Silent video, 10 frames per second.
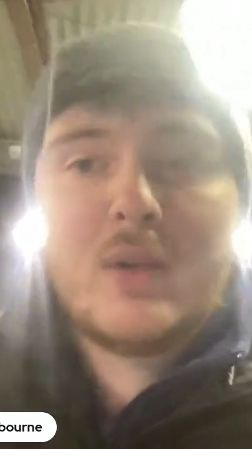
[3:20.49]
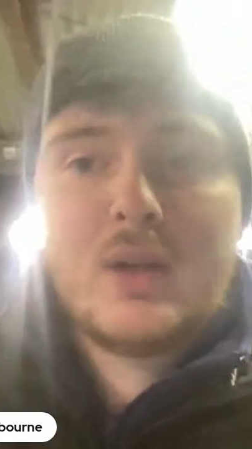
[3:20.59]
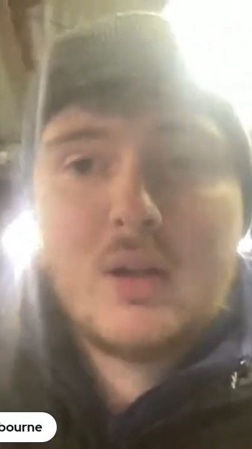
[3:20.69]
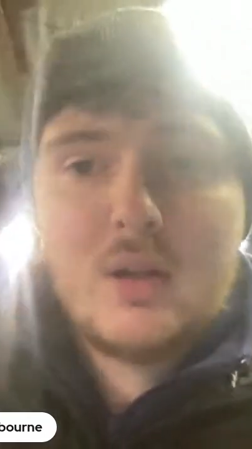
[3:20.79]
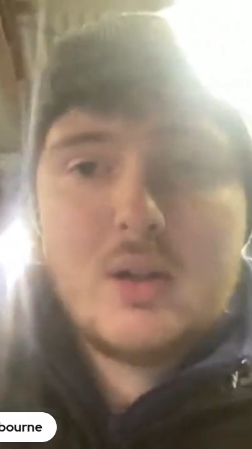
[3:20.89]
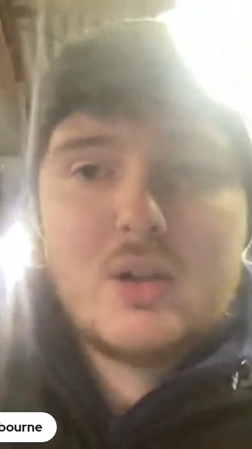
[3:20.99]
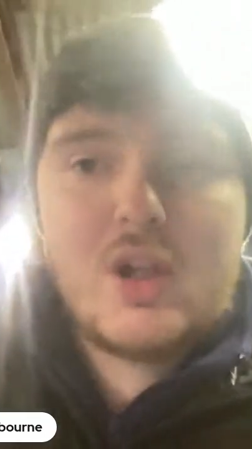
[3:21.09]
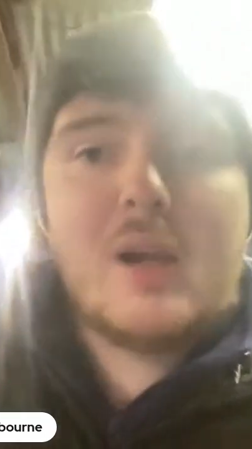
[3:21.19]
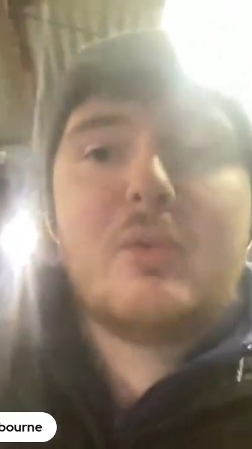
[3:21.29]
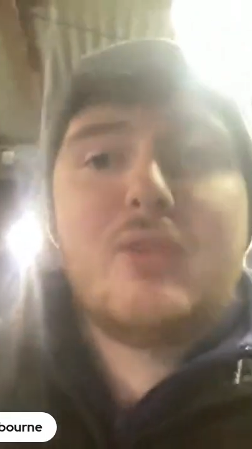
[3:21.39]
Shelbourne
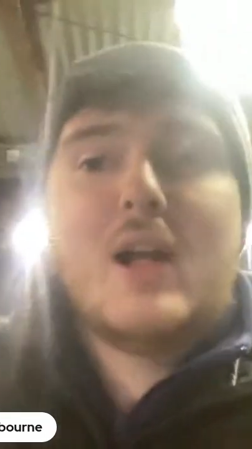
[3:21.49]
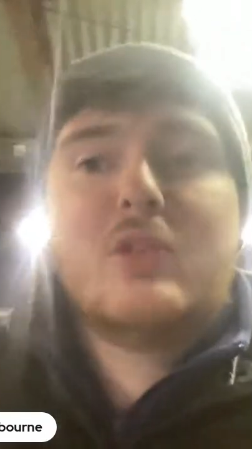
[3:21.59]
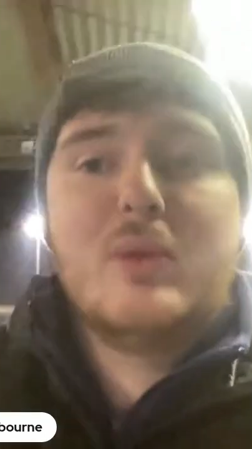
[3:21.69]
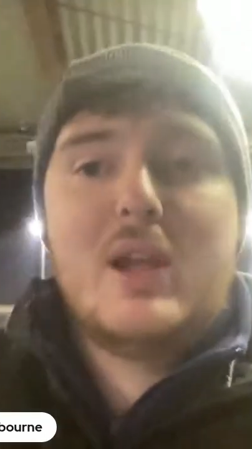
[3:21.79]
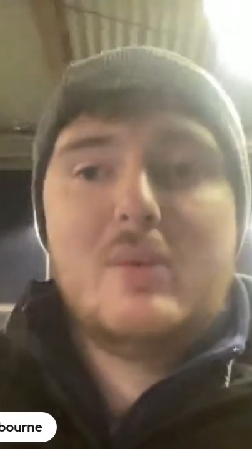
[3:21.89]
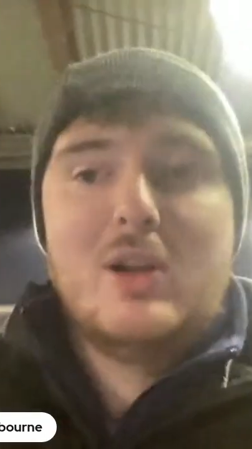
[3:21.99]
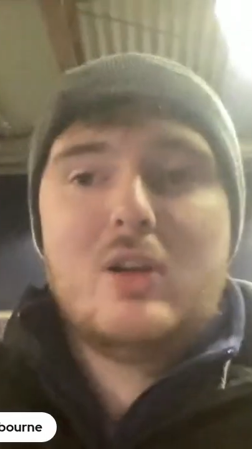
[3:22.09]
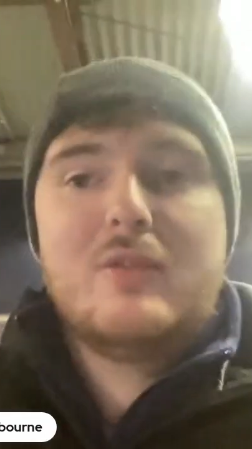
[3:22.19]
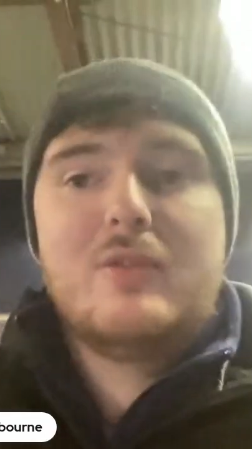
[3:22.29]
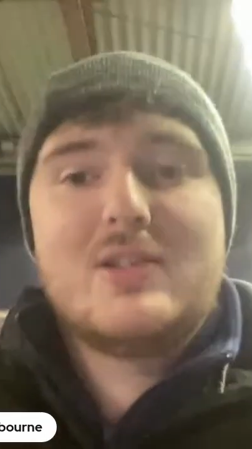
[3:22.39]
fans will now be looking for a
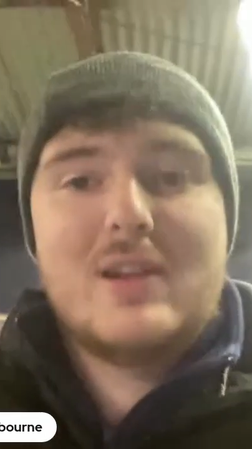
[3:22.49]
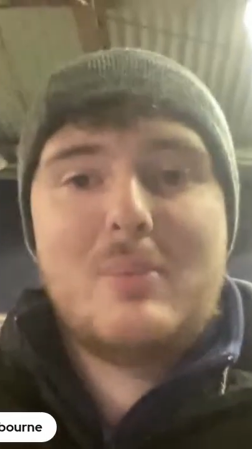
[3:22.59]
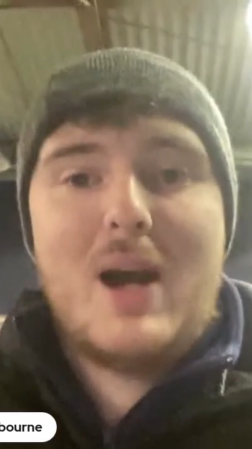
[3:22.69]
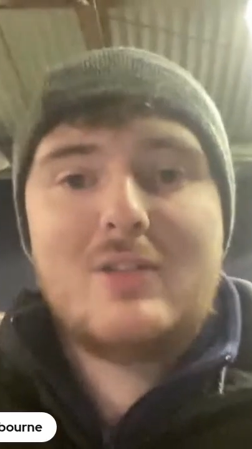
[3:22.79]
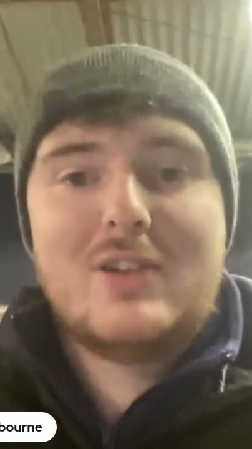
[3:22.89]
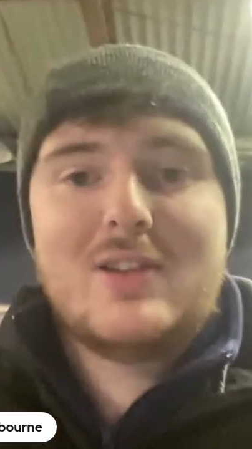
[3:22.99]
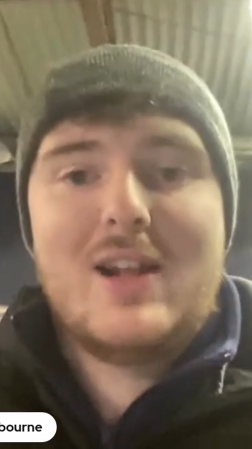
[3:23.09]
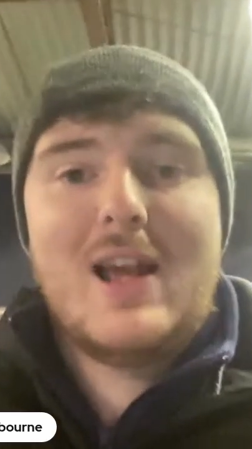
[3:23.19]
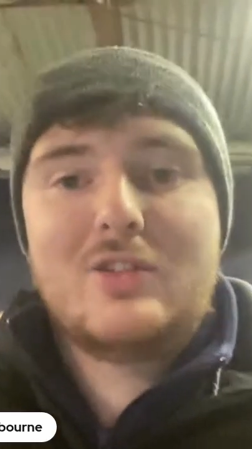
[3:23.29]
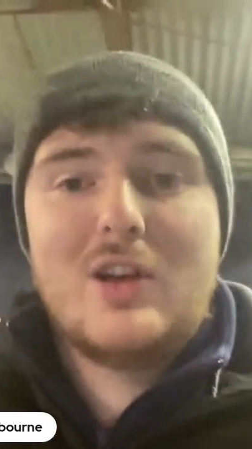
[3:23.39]
St. Patrick's Athletic
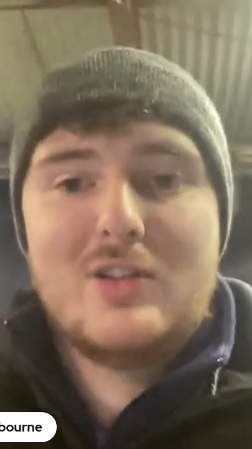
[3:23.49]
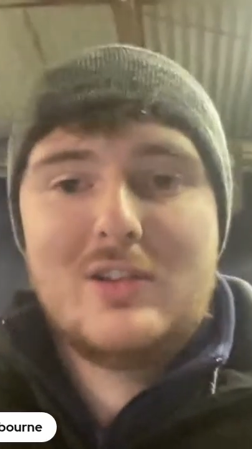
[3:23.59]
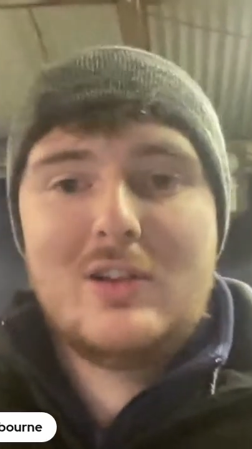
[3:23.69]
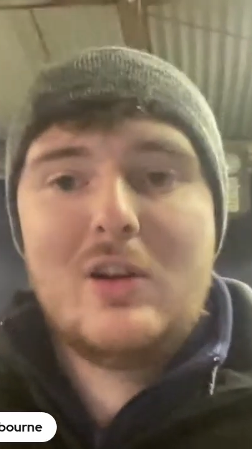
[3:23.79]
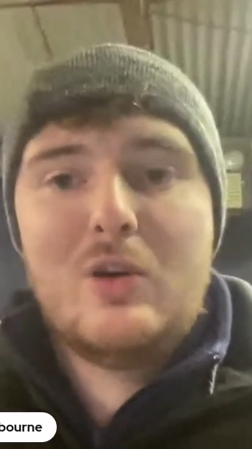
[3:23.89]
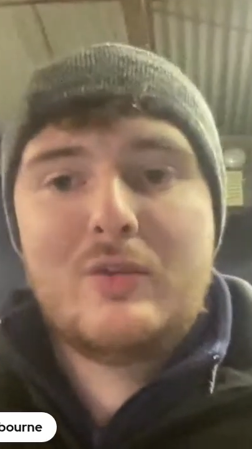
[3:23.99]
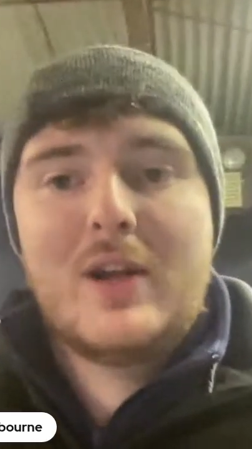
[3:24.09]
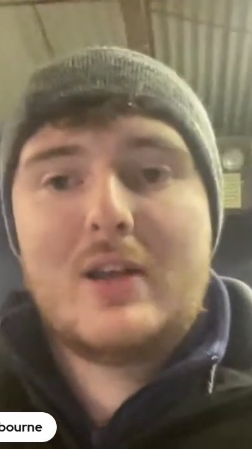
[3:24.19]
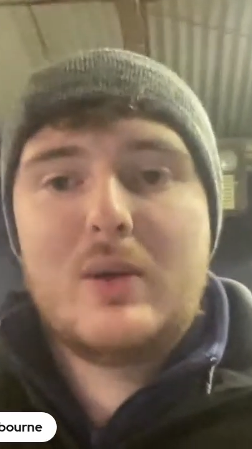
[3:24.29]
jersey to loan for next week's